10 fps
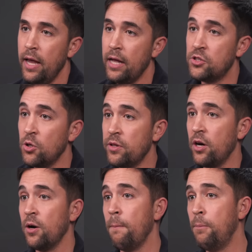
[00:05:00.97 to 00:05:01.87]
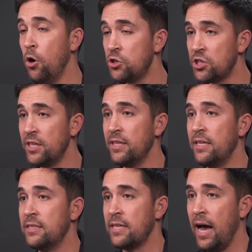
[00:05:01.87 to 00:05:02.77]
And so they're pushing
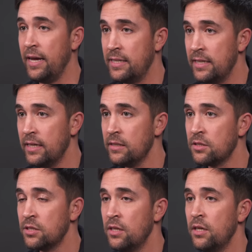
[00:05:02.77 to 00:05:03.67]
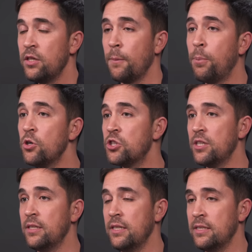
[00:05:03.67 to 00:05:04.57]
these ideas, they're
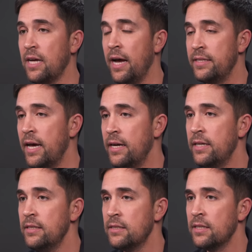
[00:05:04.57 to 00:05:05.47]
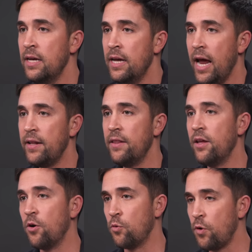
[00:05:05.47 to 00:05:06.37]
pushing these identities, and then
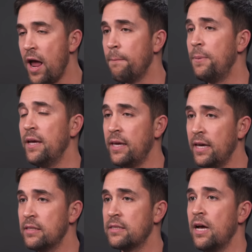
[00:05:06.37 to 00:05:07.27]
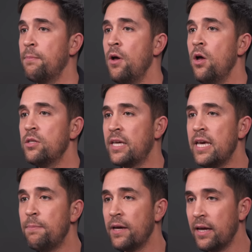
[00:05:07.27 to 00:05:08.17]
they're ramping kids up,
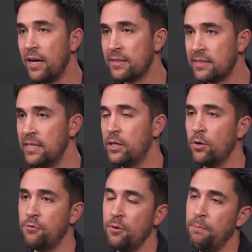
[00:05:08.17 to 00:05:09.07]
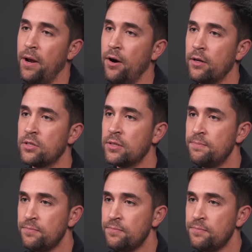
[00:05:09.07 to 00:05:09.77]
keeping it a secret from parents.